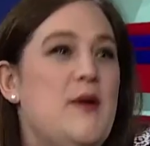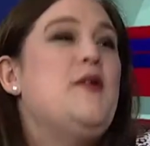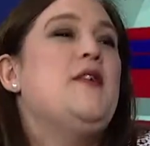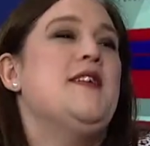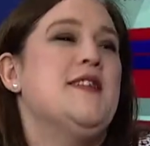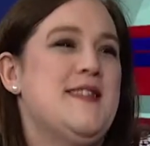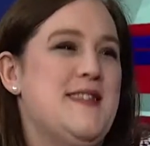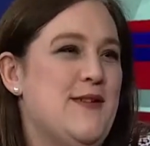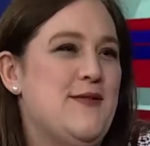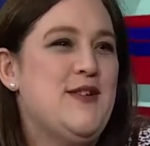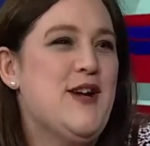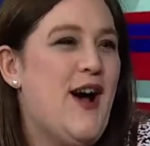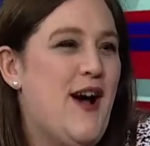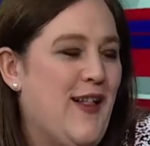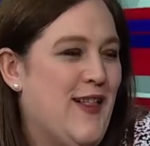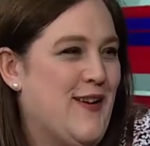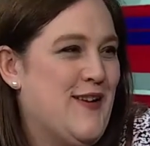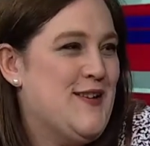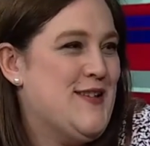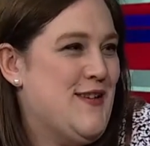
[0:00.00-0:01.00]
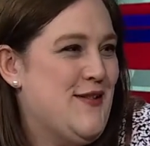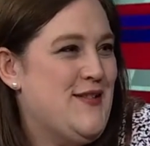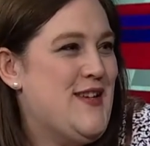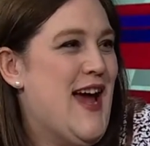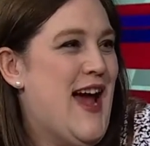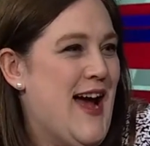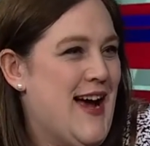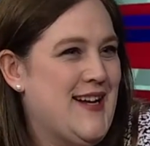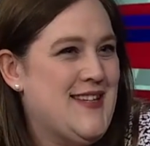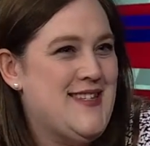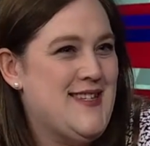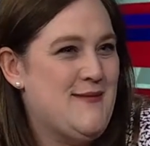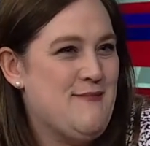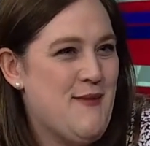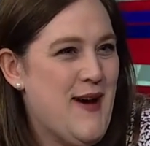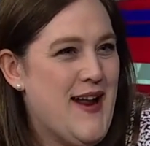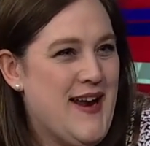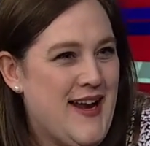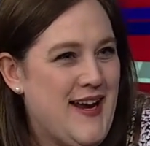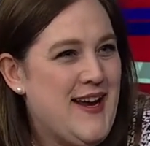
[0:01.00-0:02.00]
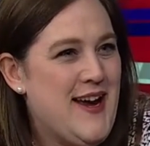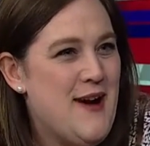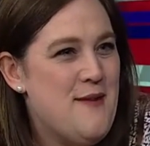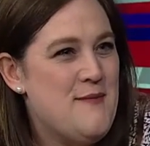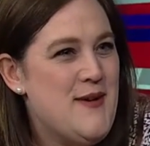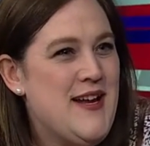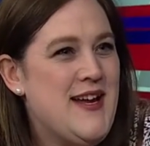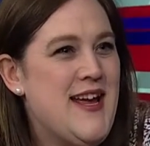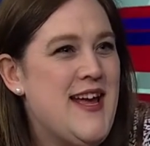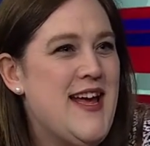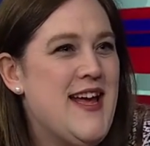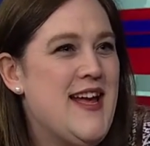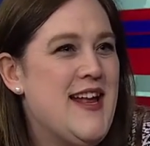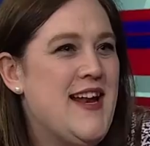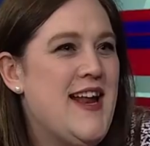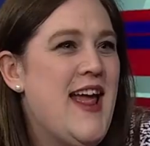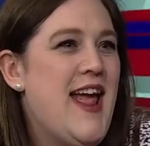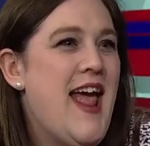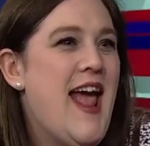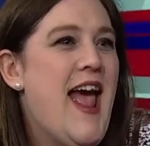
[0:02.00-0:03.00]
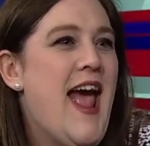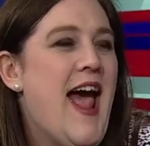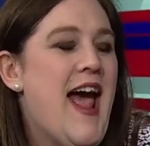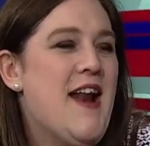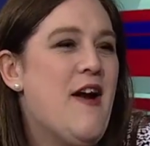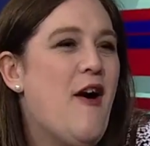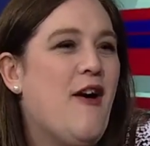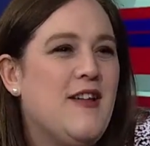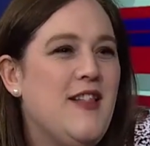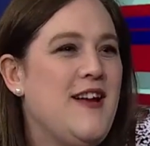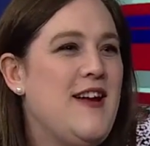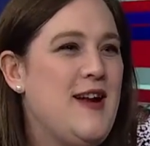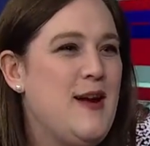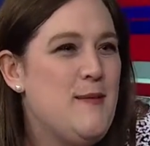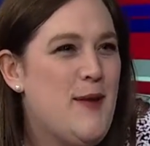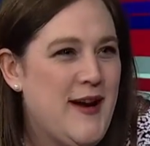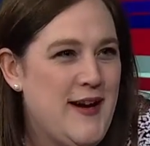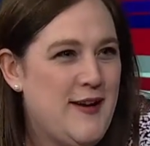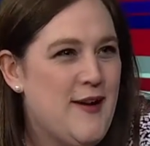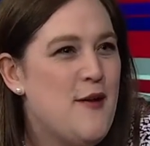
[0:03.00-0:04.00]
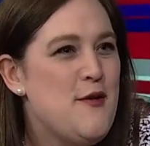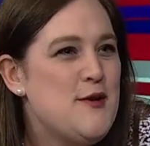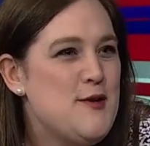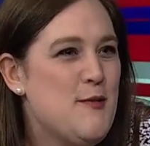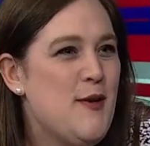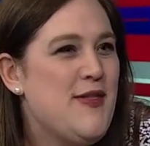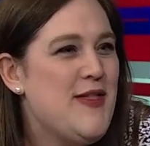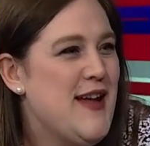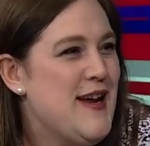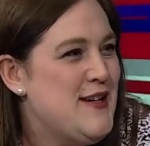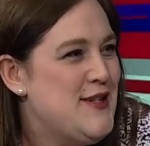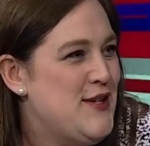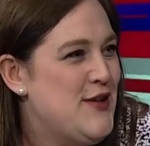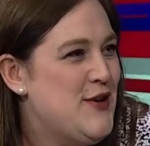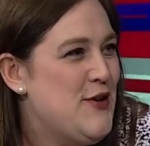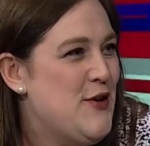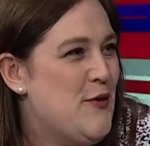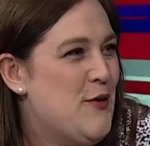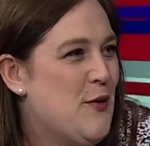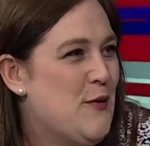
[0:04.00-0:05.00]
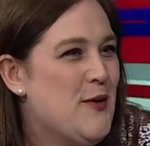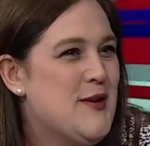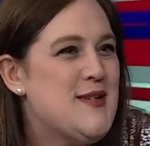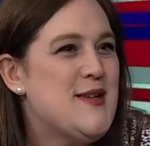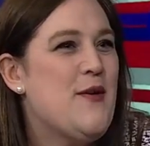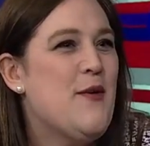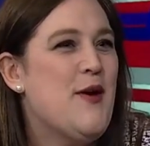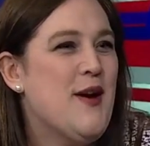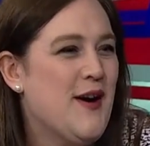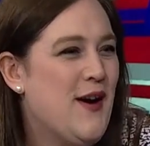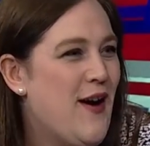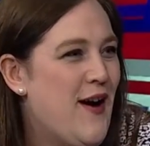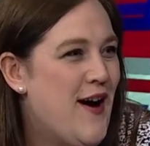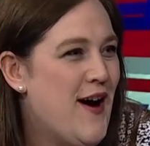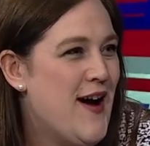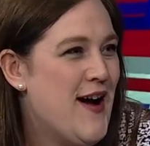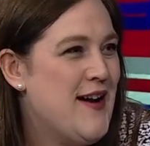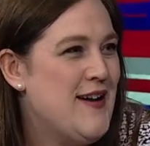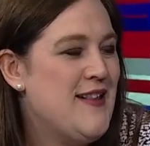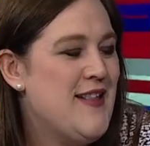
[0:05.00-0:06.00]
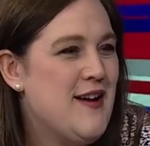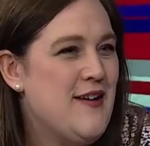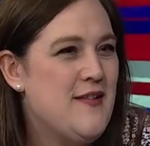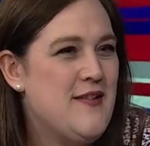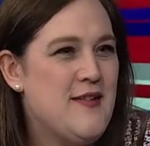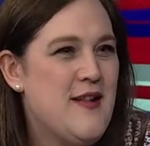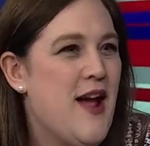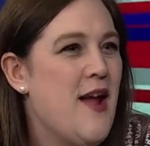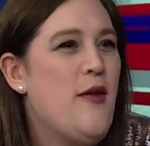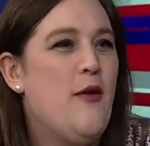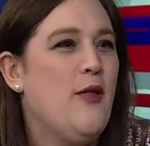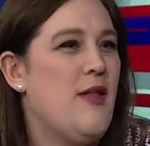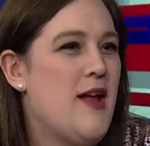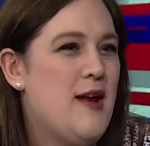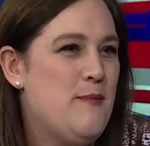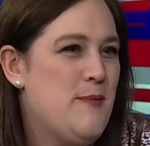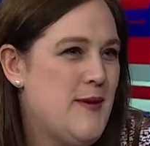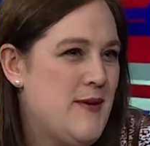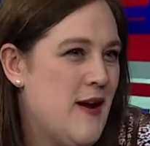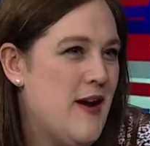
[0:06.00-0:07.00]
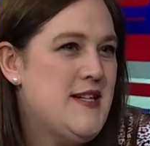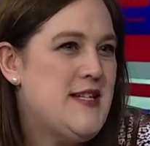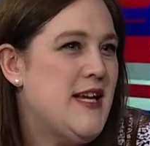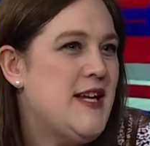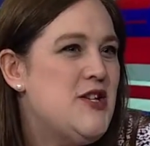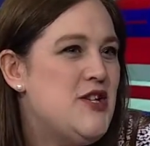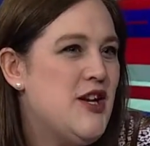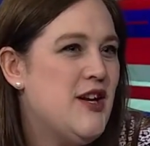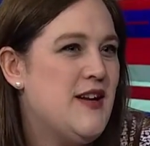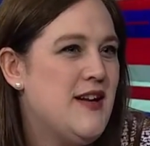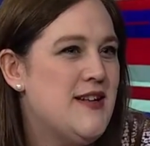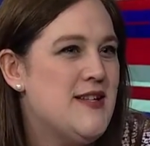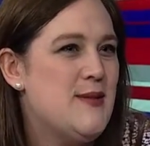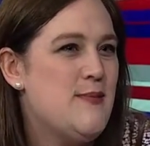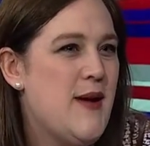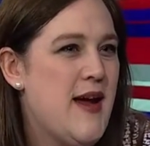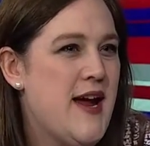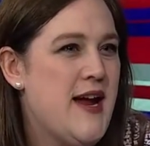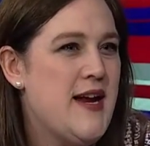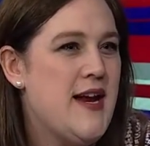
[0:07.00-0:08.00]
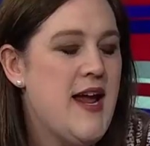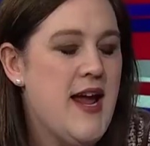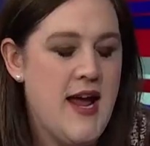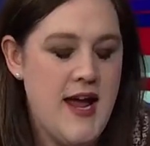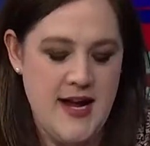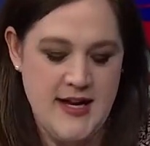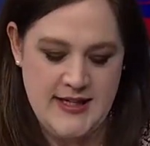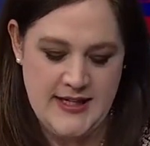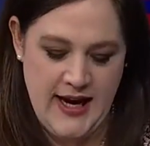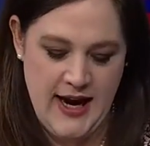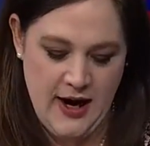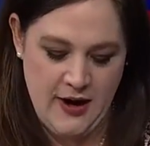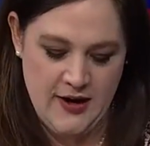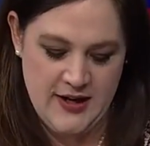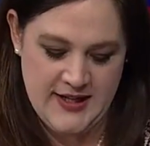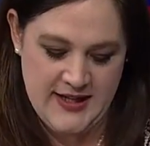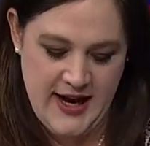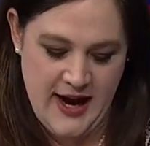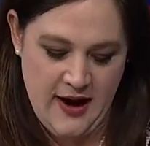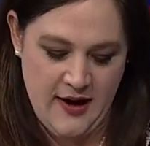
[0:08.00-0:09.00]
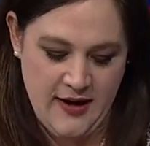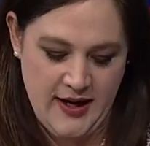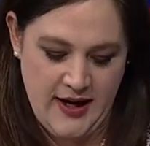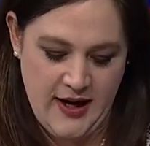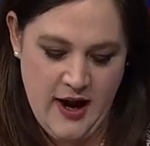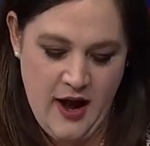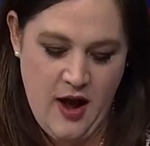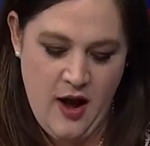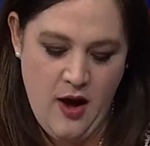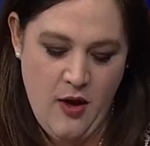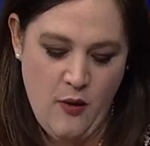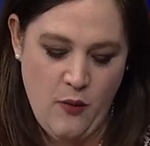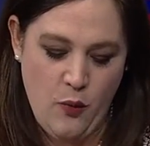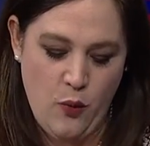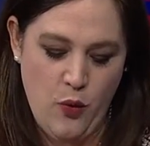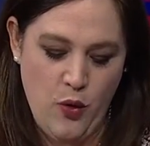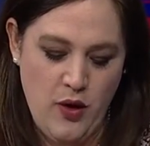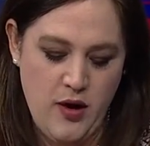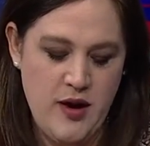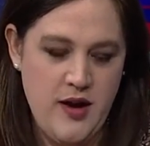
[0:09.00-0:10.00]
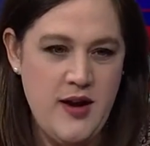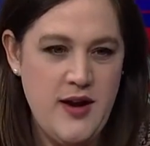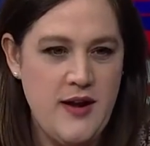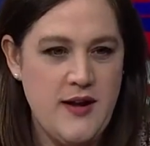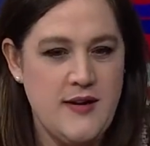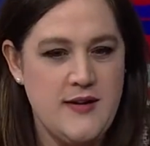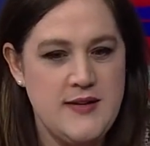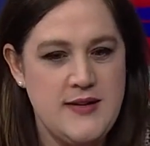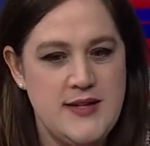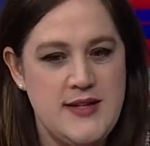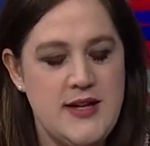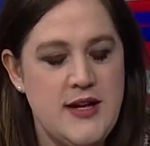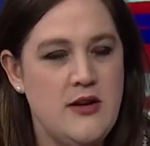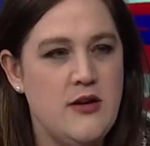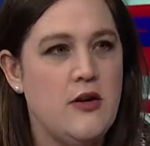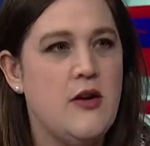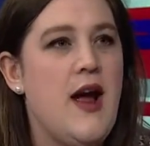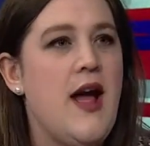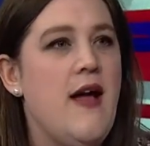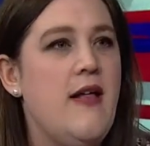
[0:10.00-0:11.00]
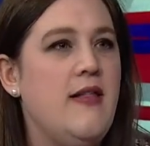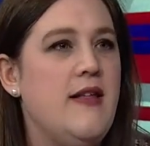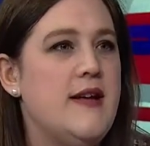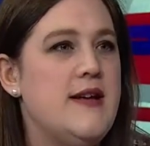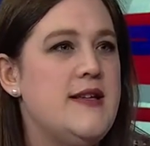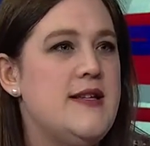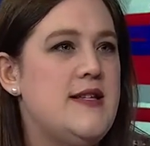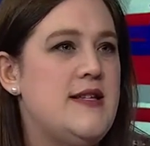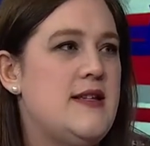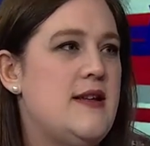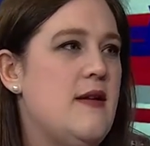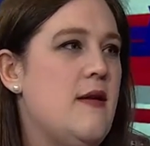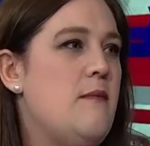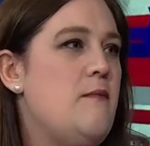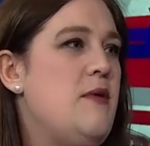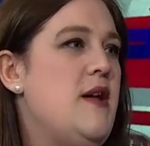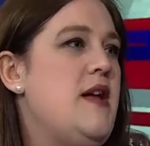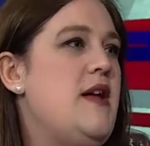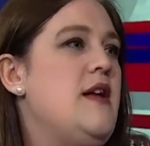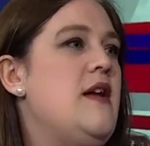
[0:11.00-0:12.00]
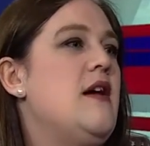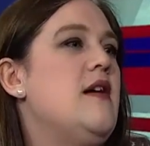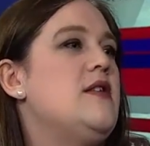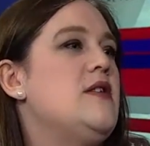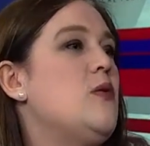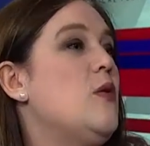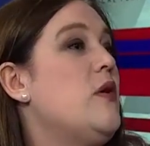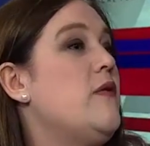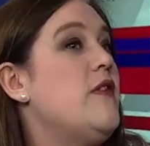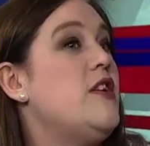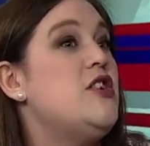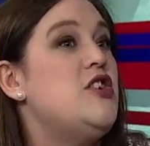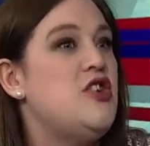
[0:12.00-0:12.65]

millions of dollars of tax money yeah. coming in, and hardly anybody knows what they do or what's going on. Yeah. There, not a whole lot of attention gets paid yeah. to Harris County. Would Senator Ellis be a sort of a